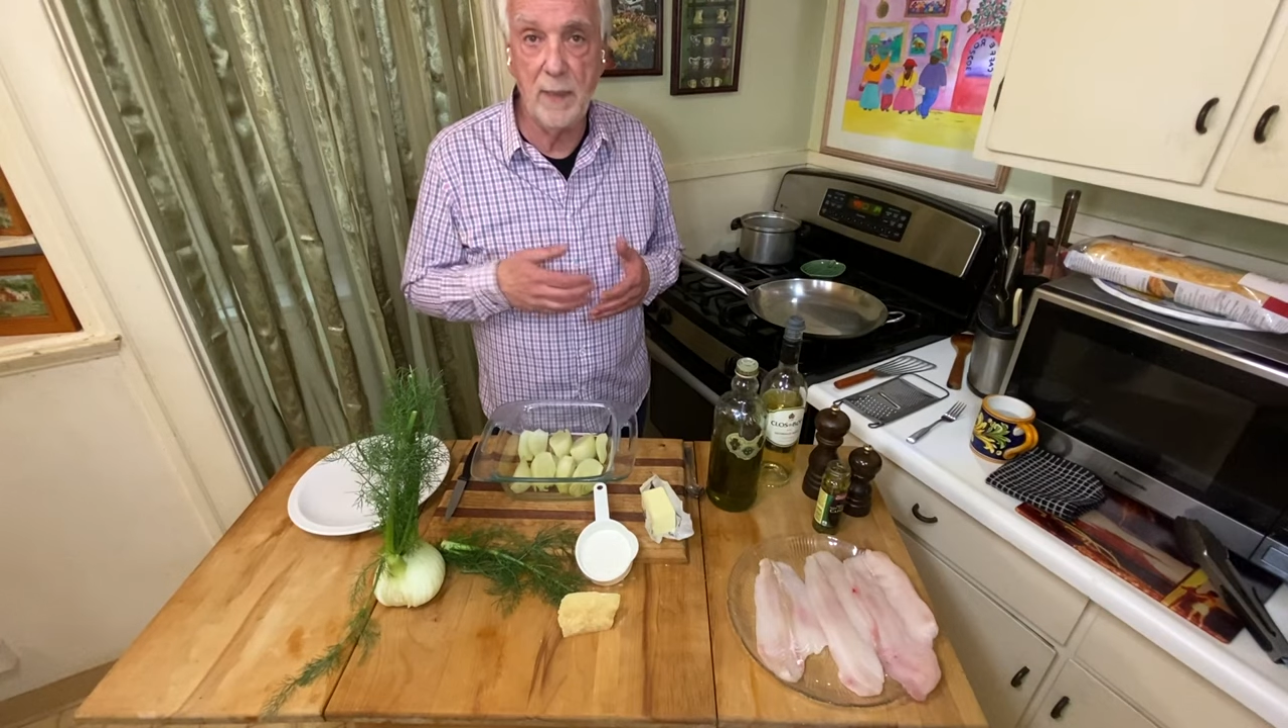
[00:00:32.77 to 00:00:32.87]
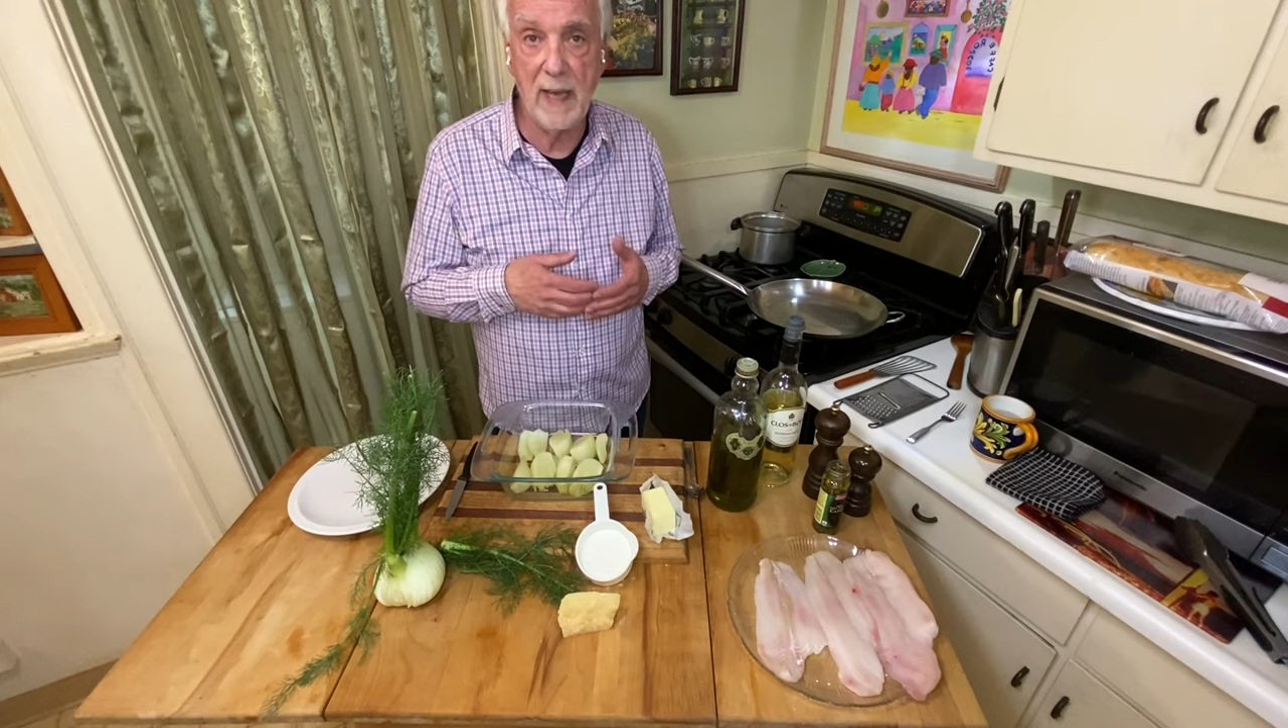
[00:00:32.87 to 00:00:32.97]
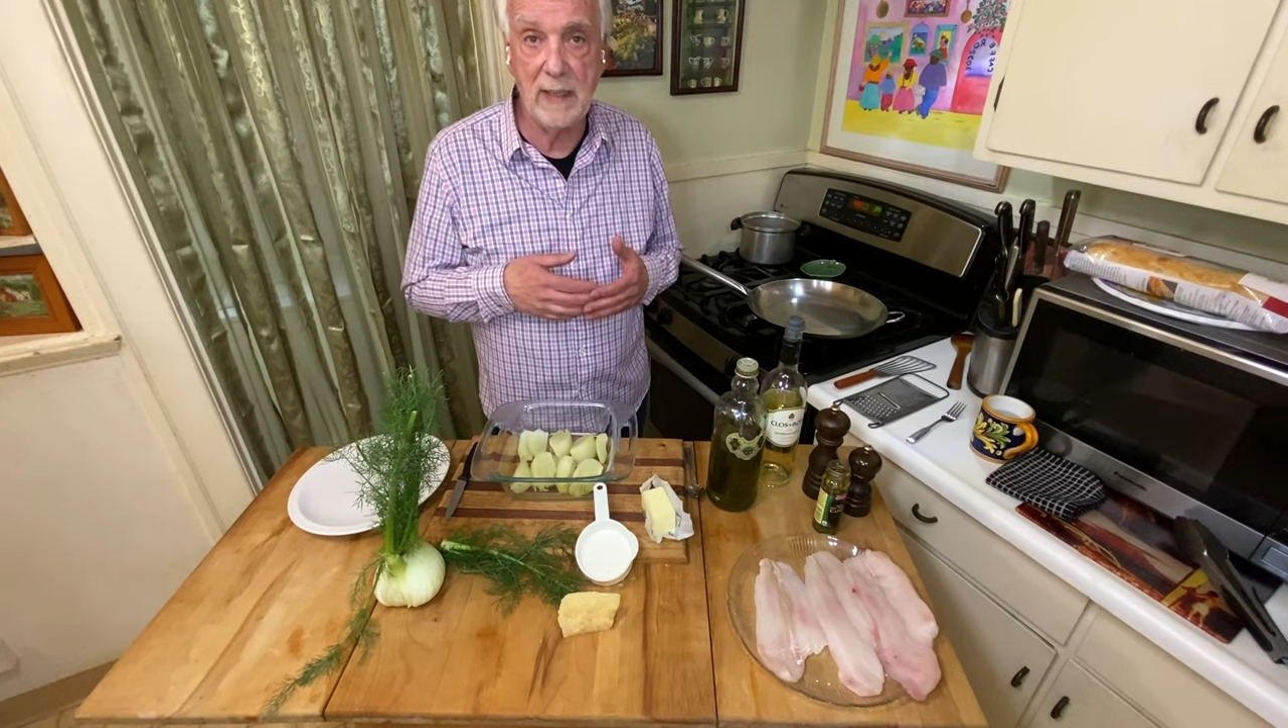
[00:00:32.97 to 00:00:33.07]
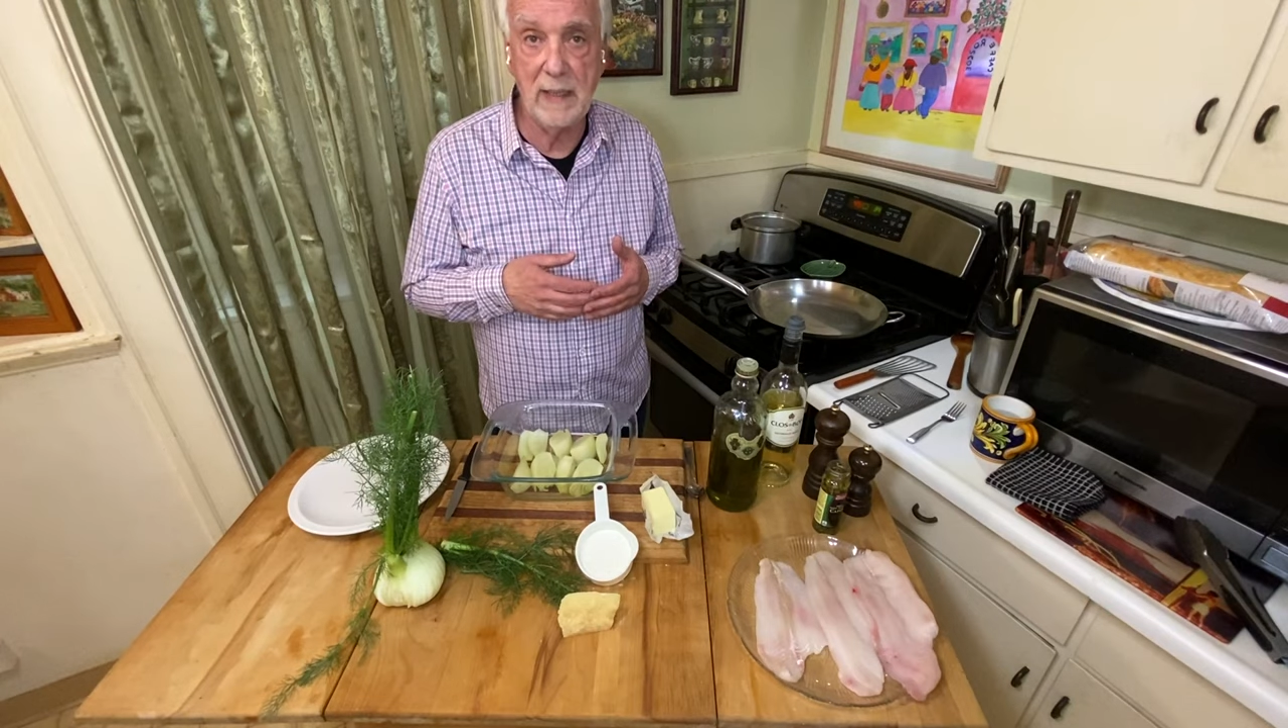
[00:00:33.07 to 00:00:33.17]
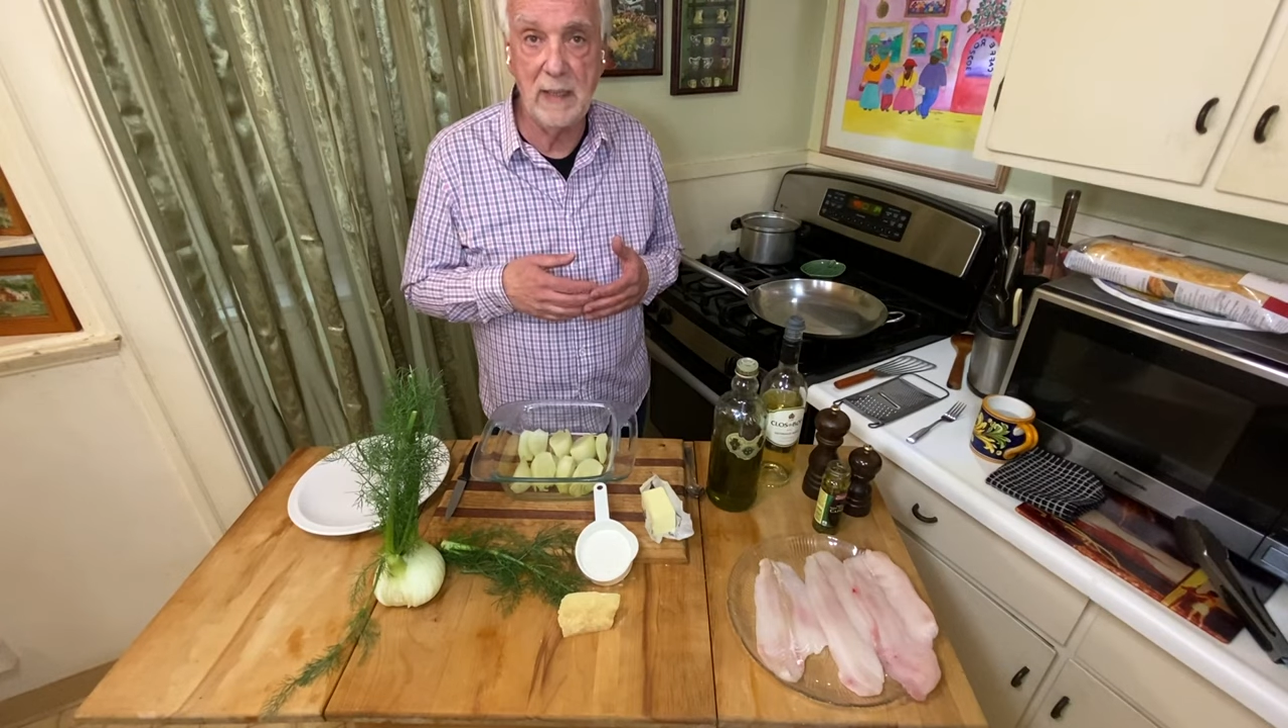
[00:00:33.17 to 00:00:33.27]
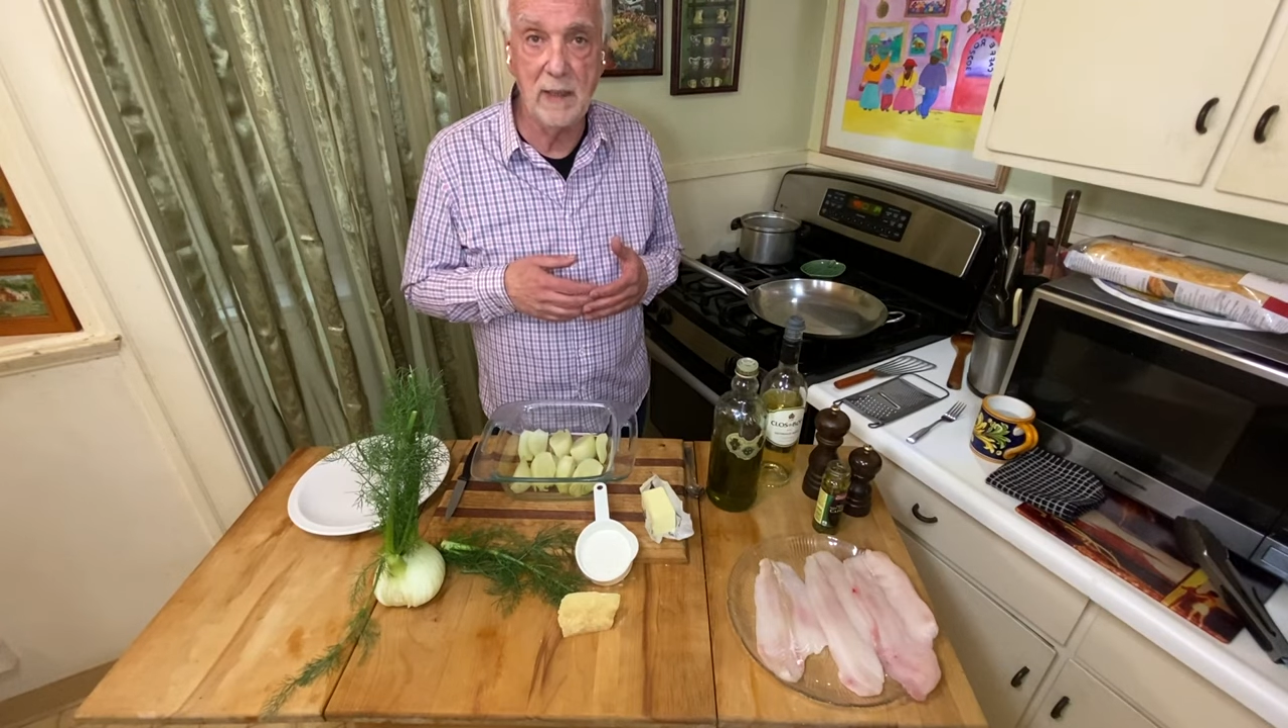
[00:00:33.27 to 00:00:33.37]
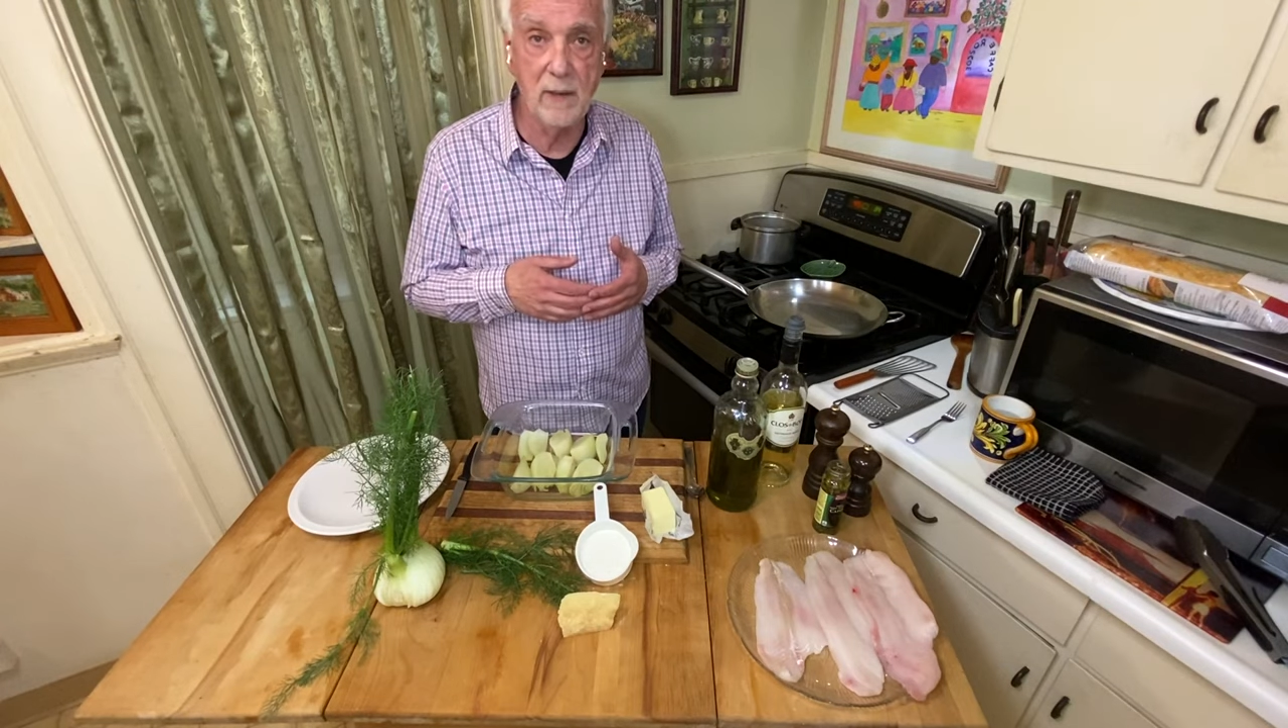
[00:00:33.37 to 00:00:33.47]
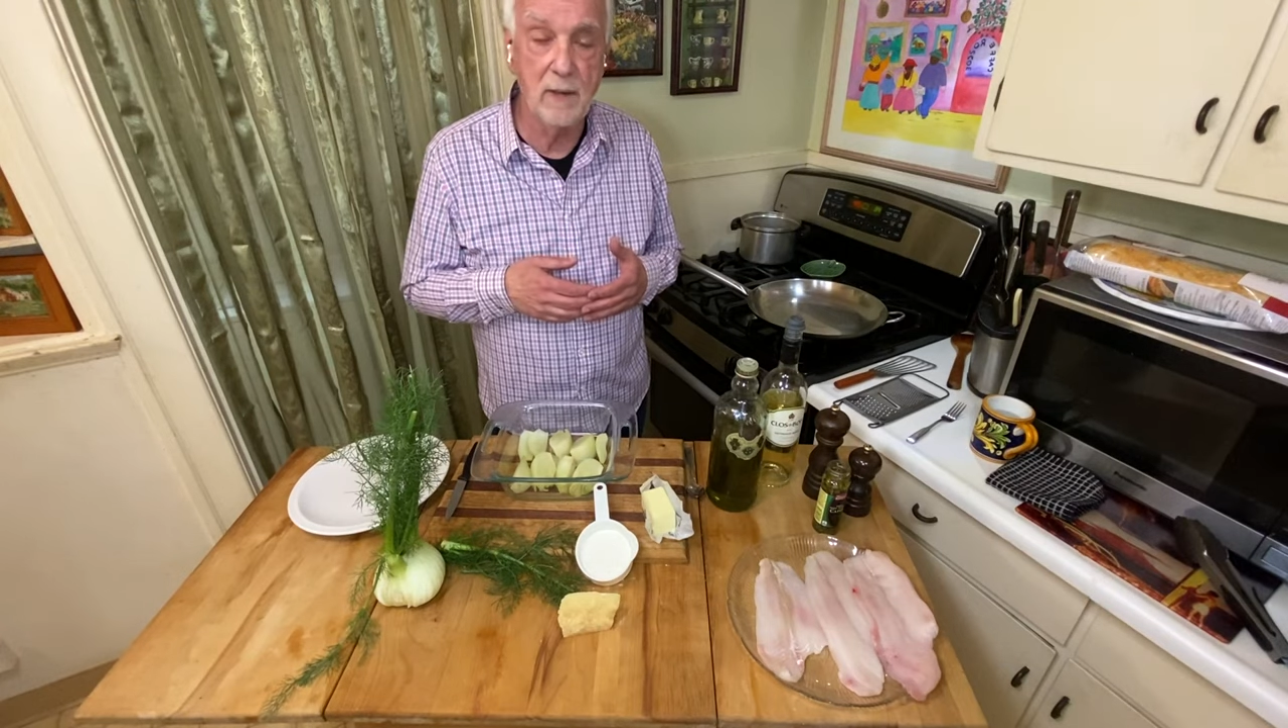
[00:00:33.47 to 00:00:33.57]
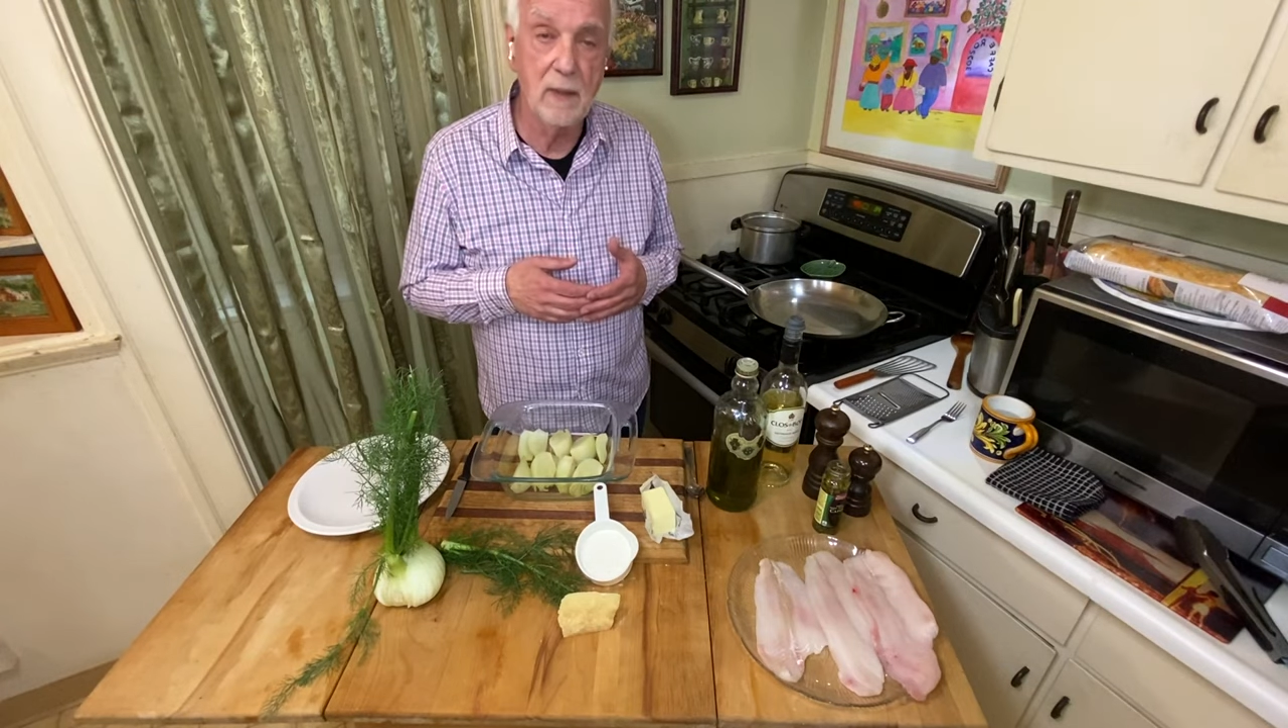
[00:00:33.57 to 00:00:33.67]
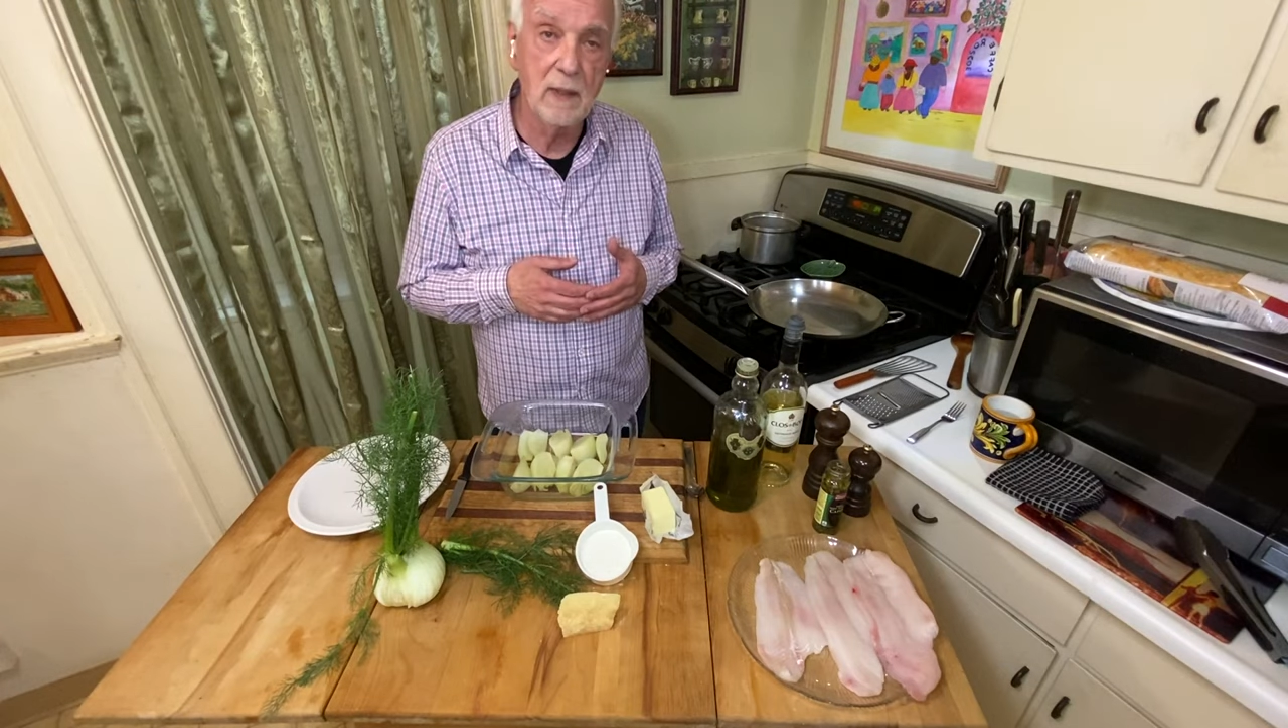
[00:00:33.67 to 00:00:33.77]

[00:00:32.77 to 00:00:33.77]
back here.